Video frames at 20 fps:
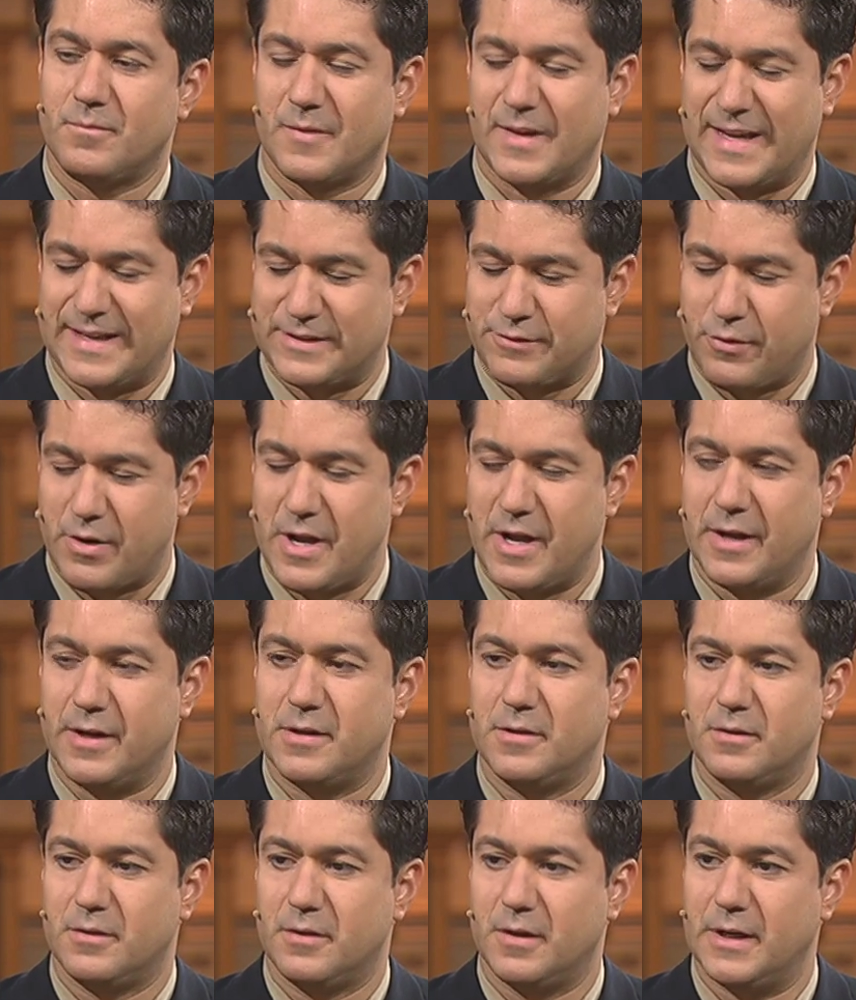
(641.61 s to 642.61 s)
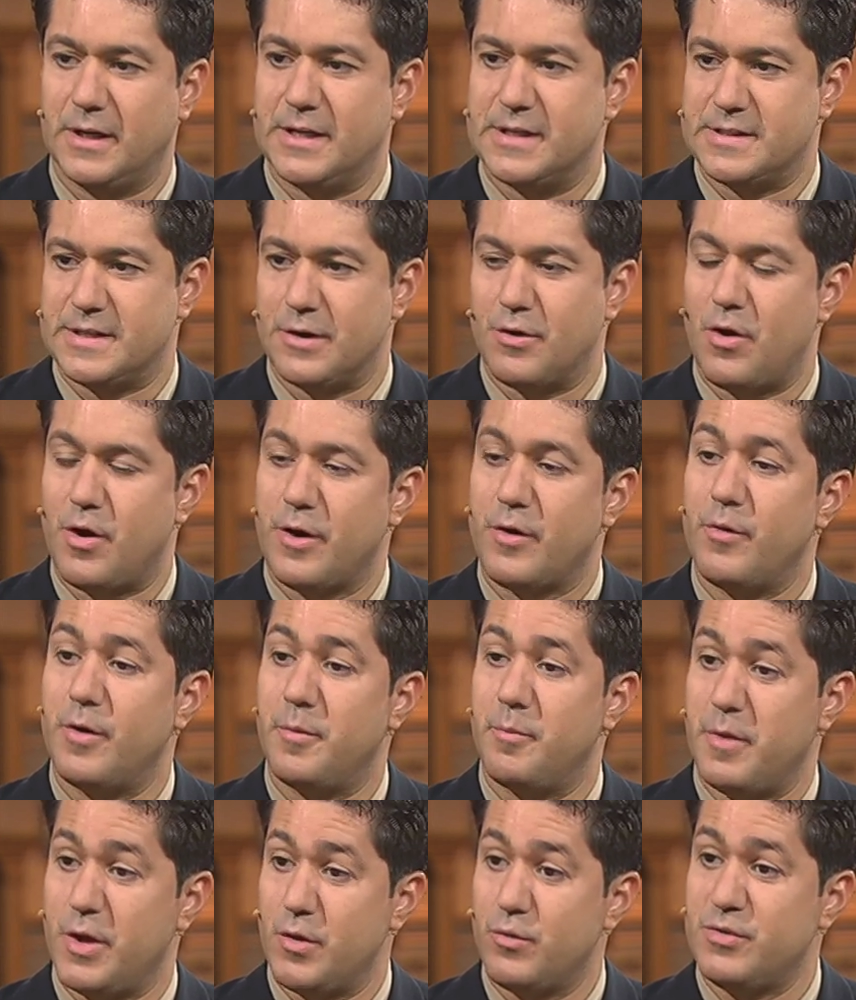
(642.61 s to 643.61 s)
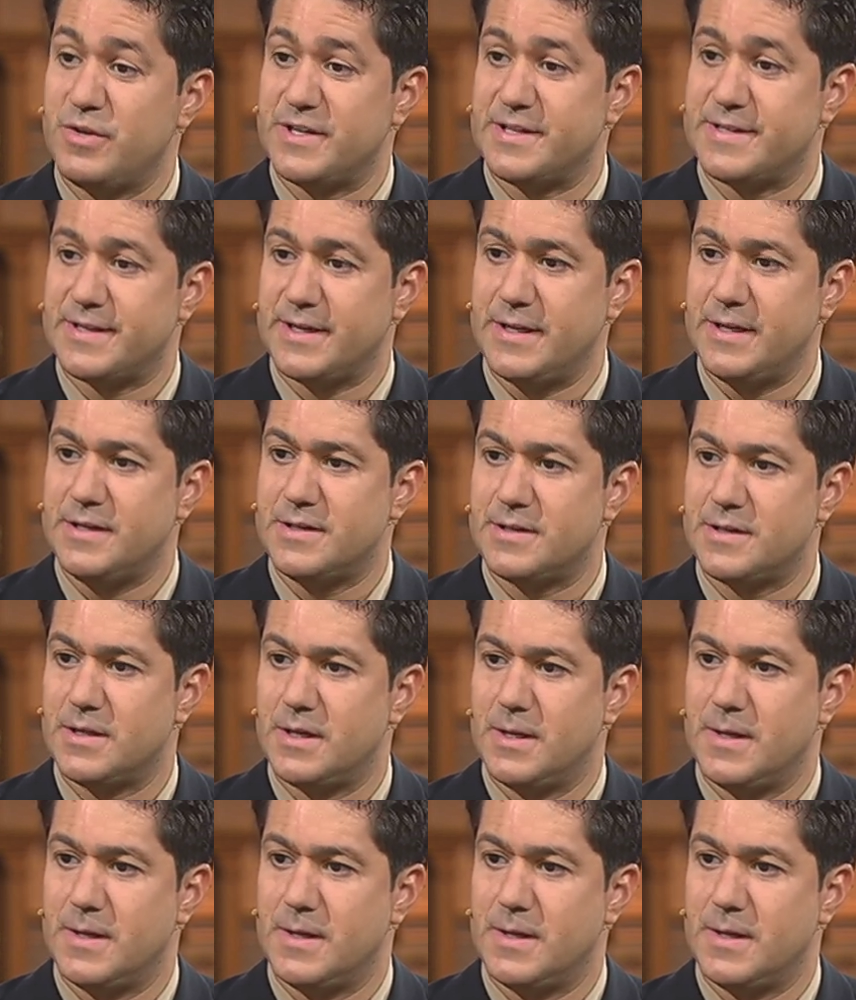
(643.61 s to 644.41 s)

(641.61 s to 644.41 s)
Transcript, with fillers: That's right. It is an autoimmune disease.